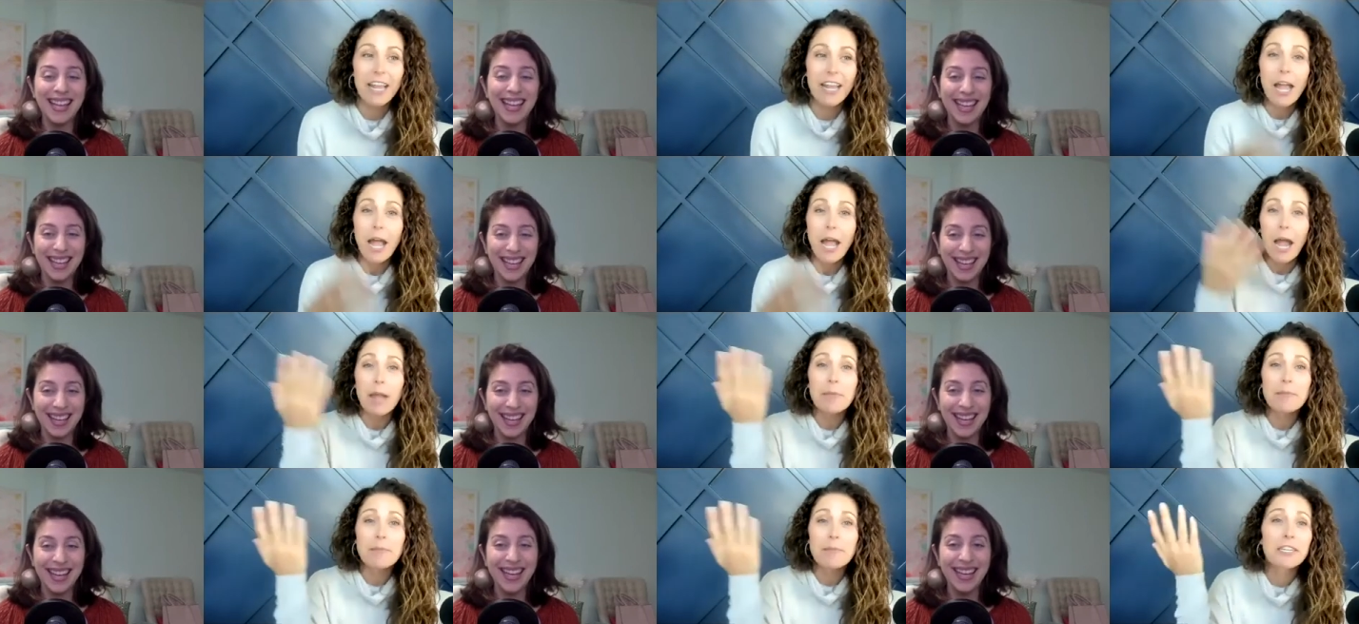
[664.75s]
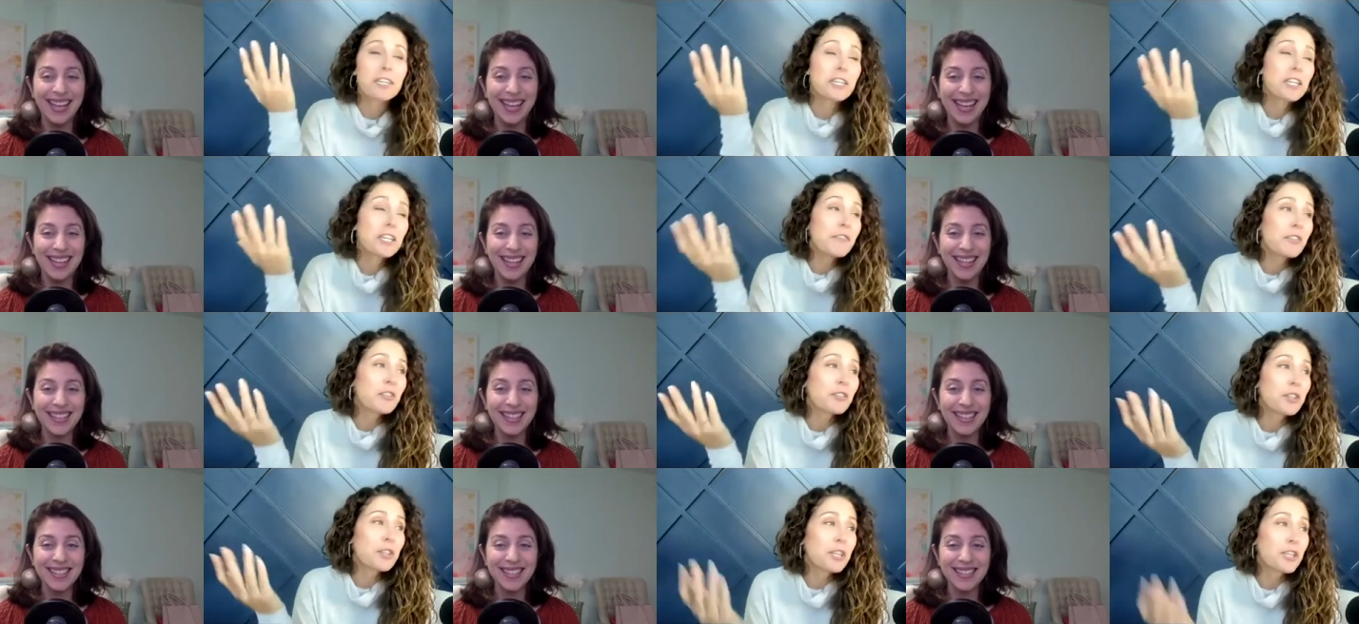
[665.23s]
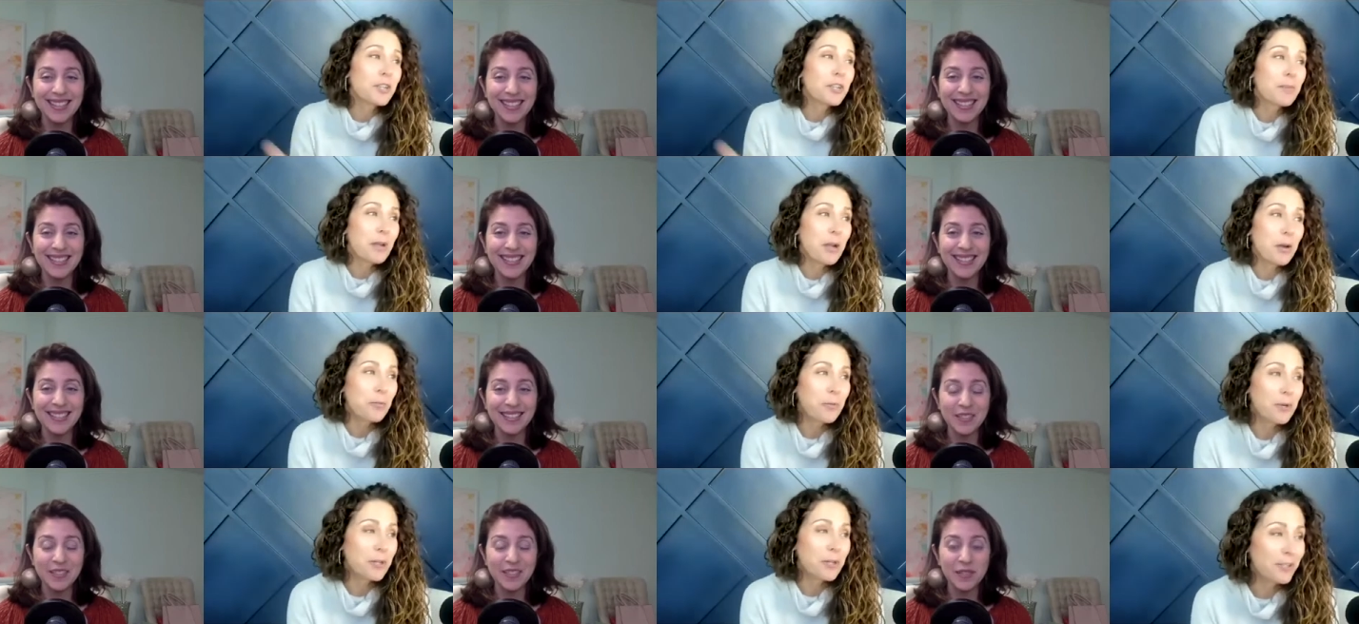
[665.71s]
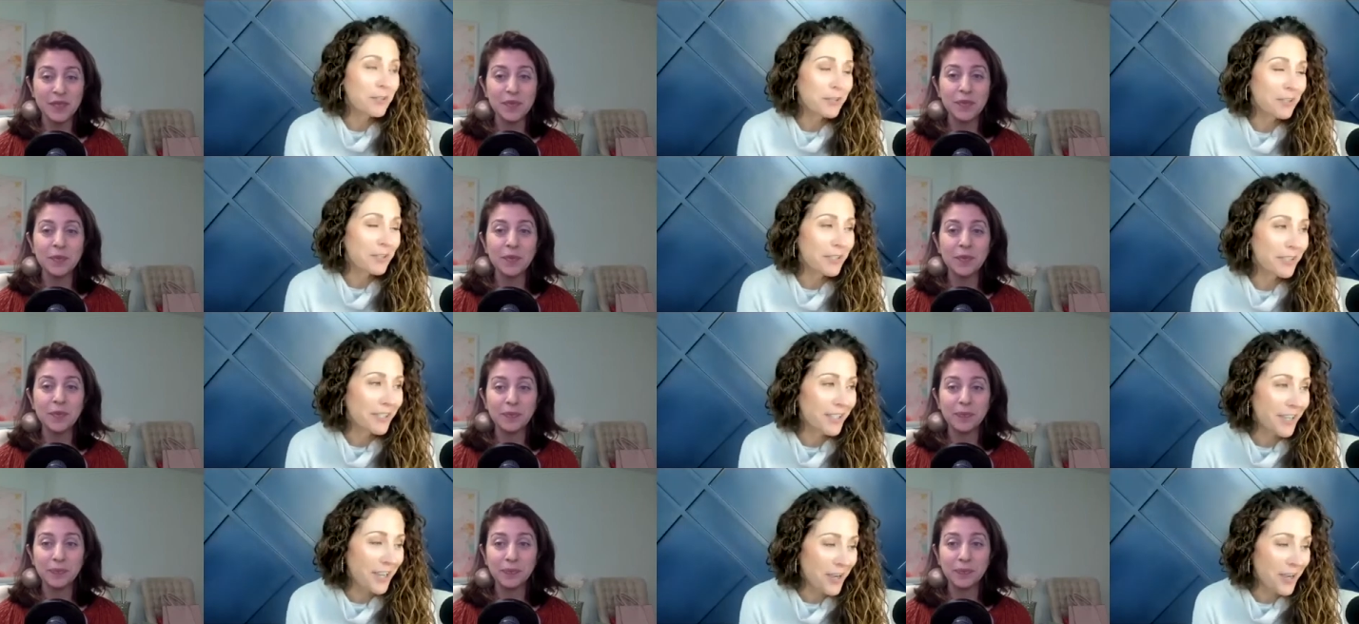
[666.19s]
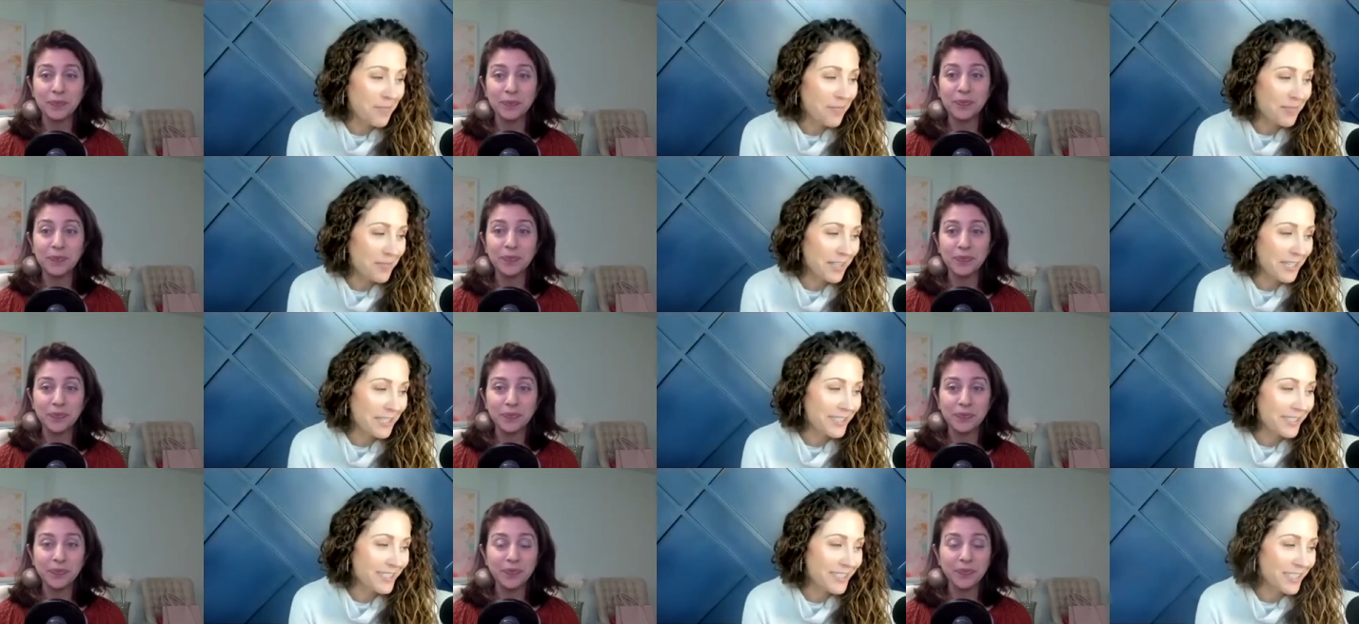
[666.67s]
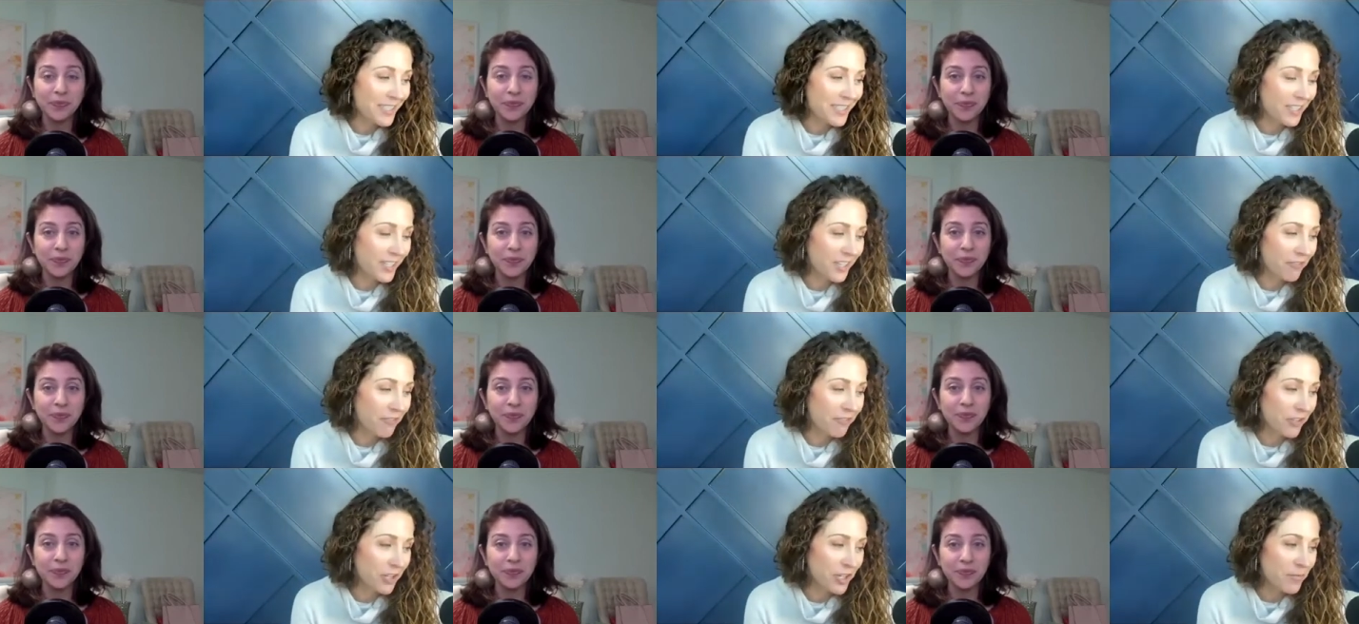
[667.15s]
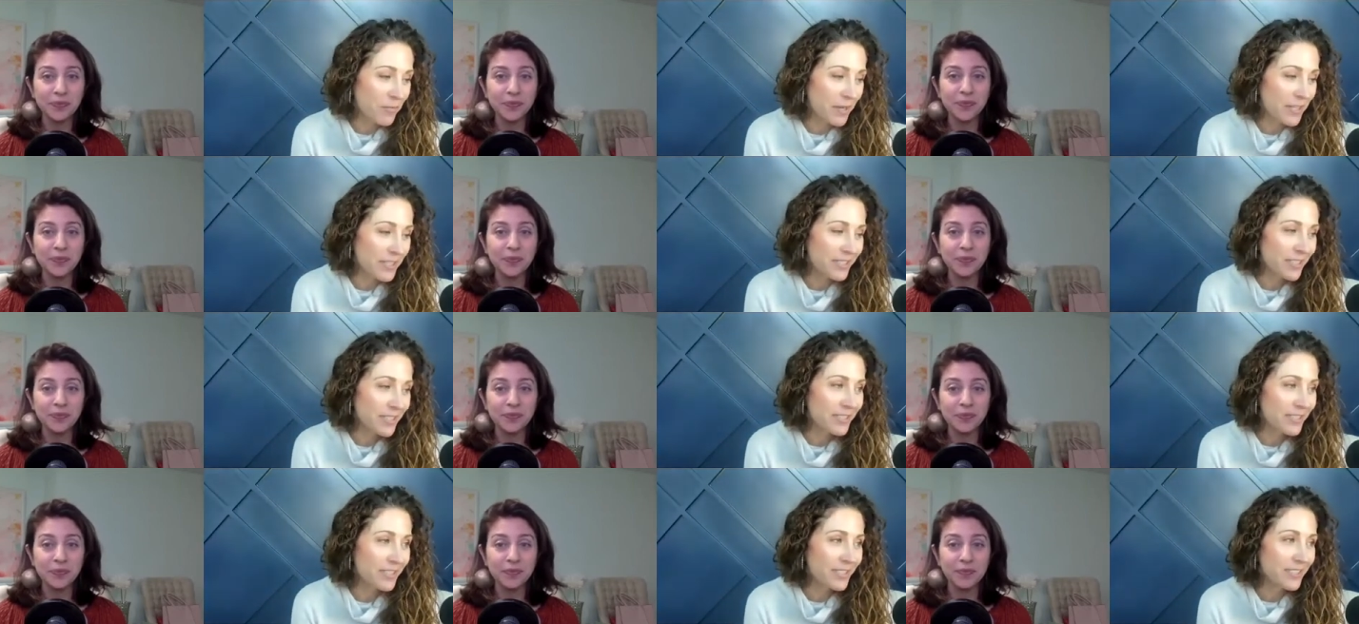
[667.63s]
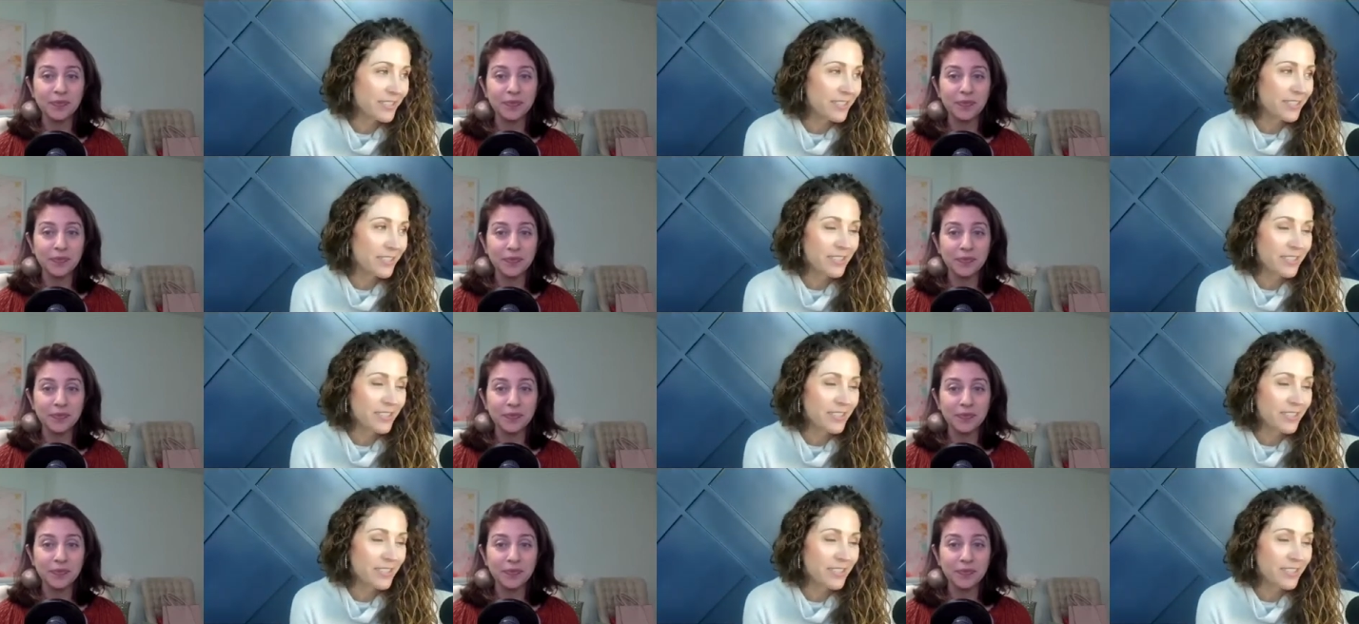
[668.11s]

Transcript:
Speaker 1: I mean, and even think about one of the um, things that a, a friend of mine does is,